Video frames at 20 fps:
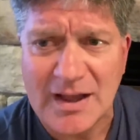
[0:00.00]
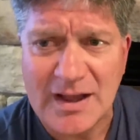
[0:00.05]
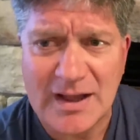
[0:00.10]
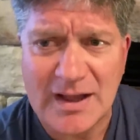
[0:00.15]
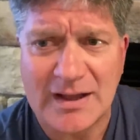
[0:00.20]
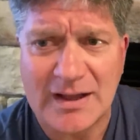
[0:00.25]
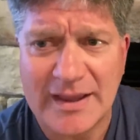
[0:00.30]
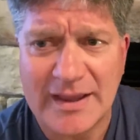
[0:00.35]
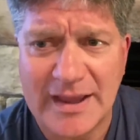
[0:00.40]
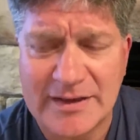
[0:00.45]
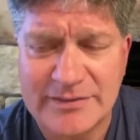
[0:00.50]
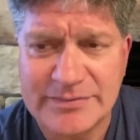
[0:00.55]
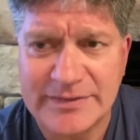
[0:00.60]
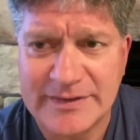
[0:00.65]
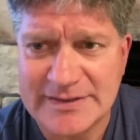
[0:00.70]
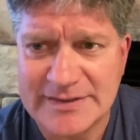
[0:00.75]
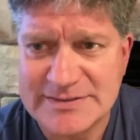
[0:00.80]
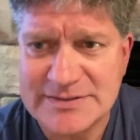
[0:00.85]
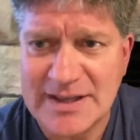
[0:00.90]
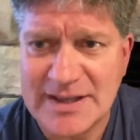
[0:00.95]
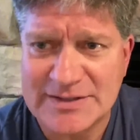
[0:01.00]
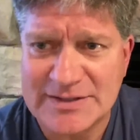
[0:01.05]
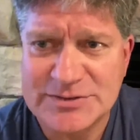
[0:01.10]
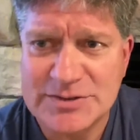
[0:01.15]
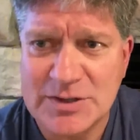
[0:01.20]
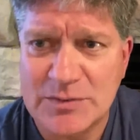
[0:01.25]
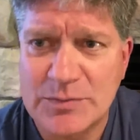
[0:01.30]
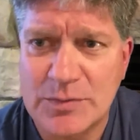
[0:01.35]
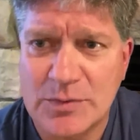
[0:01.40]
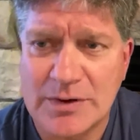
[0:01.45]
F and
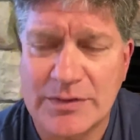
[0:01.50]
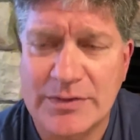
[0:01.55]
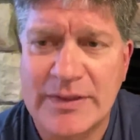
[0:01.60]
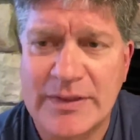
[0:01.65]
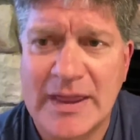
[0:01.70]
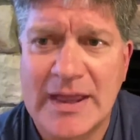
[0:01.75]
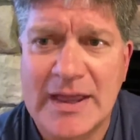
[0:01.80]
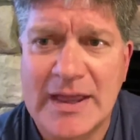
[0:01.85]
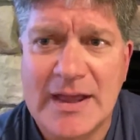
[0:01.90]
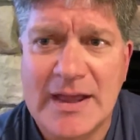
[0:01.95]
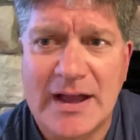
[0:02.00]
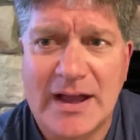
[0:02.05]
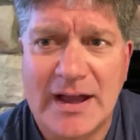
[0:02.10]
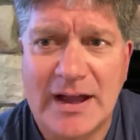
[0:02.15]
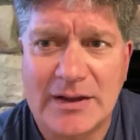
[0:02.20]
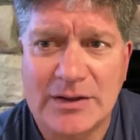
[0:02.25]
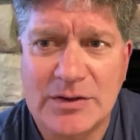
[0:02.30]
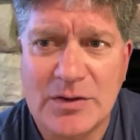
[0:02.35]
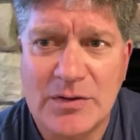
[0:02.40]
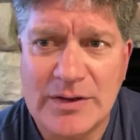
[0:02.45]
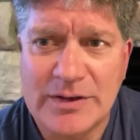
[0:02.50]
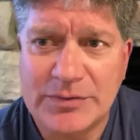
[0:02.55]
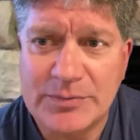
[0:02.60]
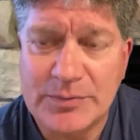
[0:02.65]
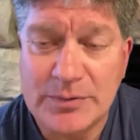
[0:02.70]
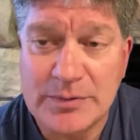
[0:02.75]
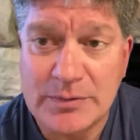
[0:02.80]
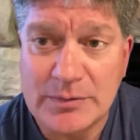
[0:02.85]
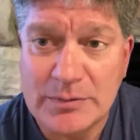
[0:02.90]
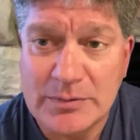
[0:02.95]
so forth, going
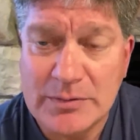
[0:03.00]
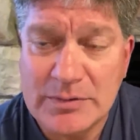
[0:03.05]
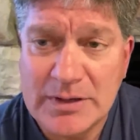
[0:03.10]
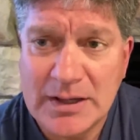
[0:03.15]
through